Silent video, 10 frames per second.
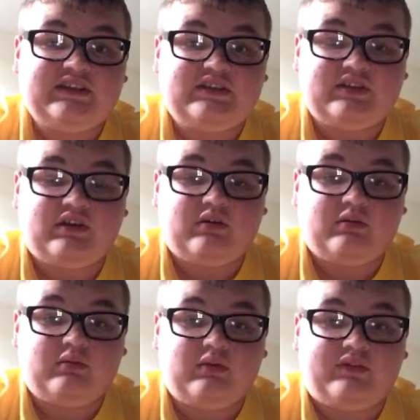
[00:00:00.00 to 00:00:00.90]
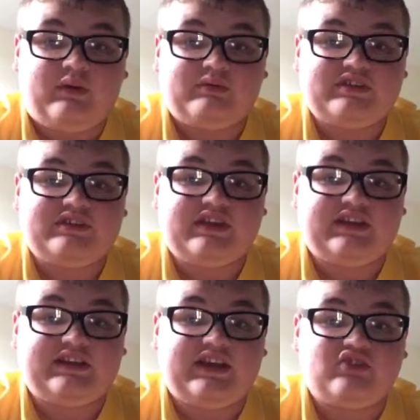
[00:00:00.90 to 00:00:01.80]
So if I was to take
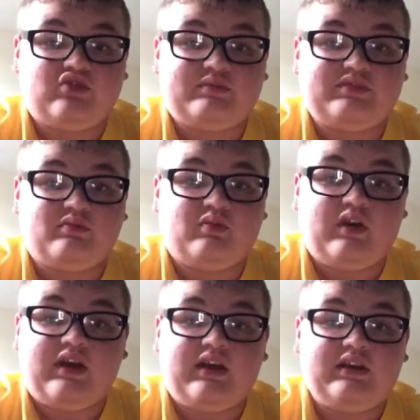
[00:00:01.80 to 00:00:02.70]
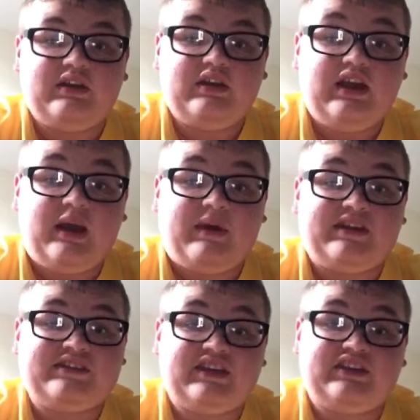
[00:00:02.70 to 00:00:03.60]
a day trip somewhere, I
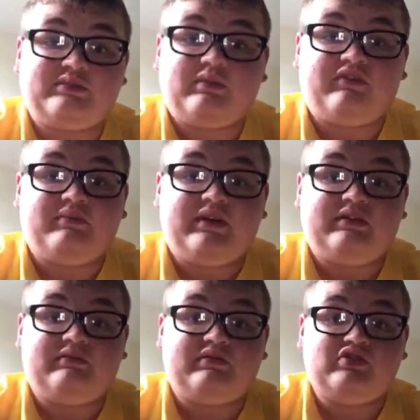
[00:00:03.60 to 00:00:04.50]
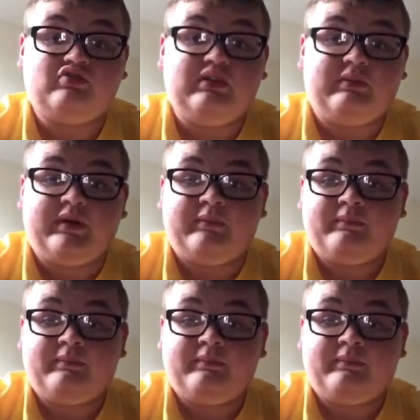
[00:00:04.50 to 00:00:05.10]
might take you with me and stream it.